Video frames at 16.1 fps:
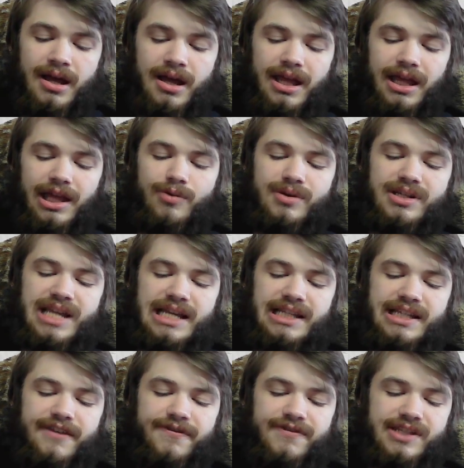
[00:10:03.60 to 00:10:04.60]
It was as
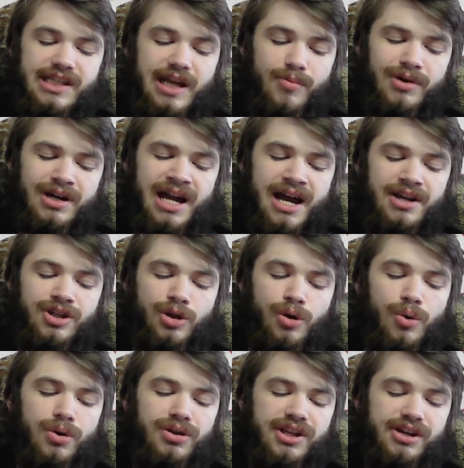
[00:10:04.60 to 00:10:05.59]
if someone had
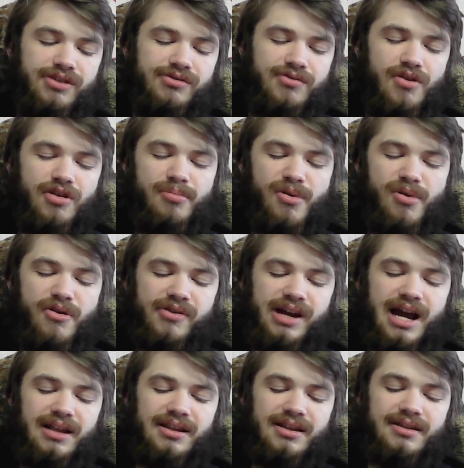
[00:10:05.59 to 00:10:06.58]
torn the aurora
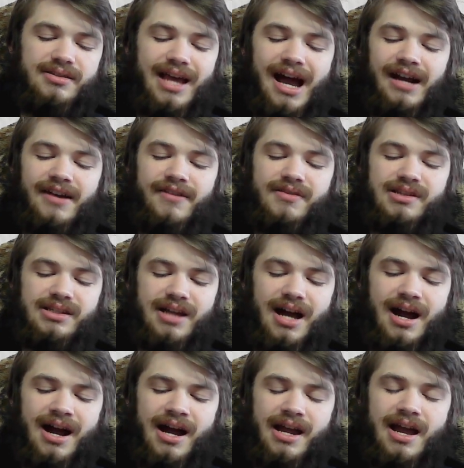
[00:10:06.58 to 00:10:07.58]
borealis out of the
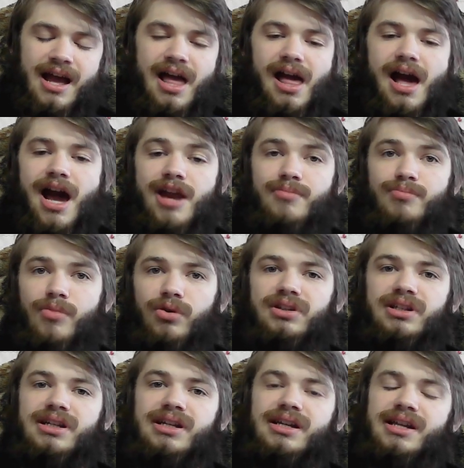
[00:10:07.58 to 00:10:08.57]
sky and
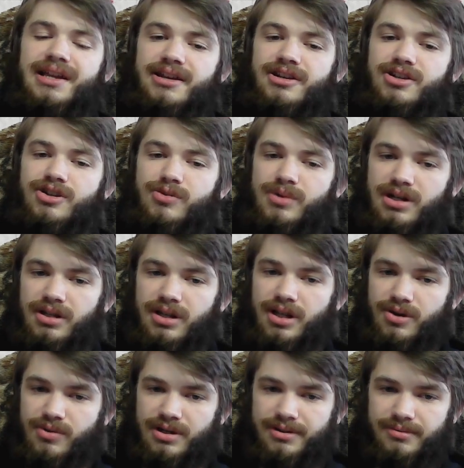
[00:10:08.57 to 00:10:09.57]
molded it into a cloak.